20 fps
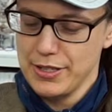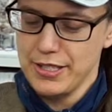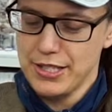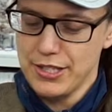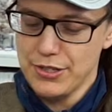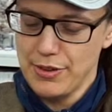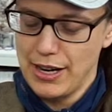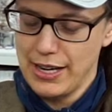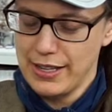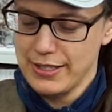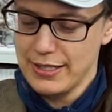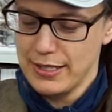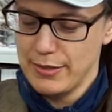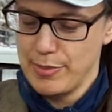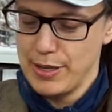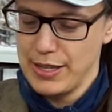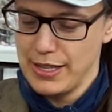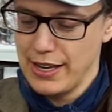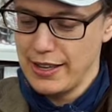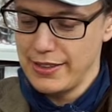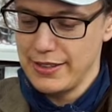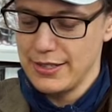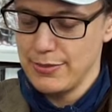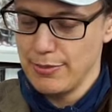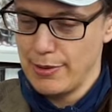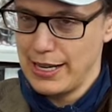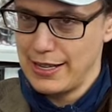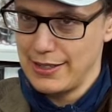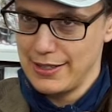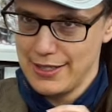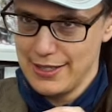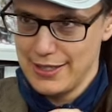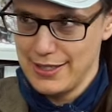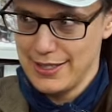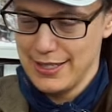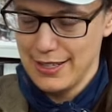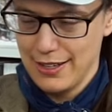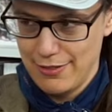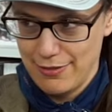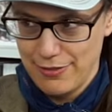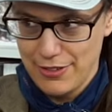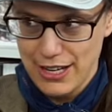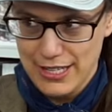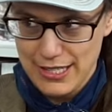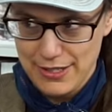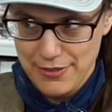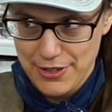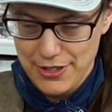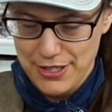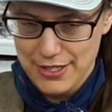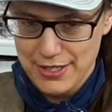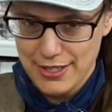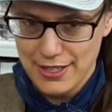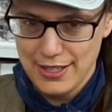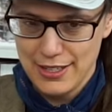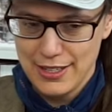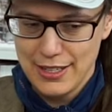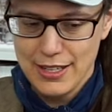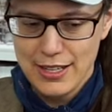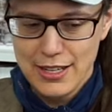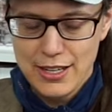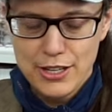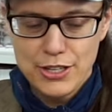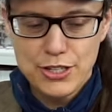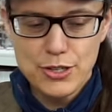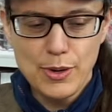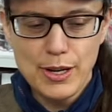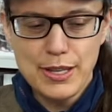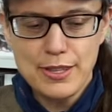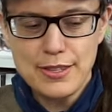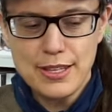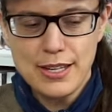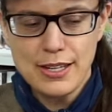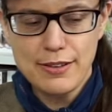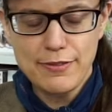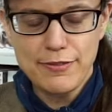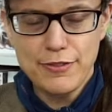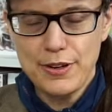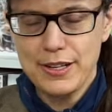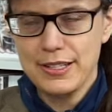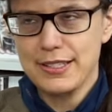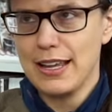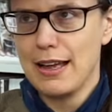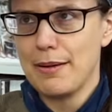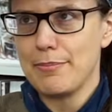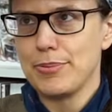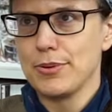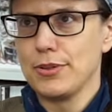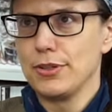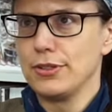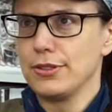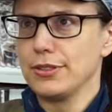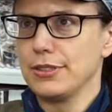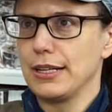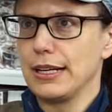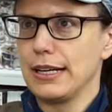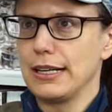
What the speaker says: strengths to be the other's weaknesses and vice versa. So I think, for example,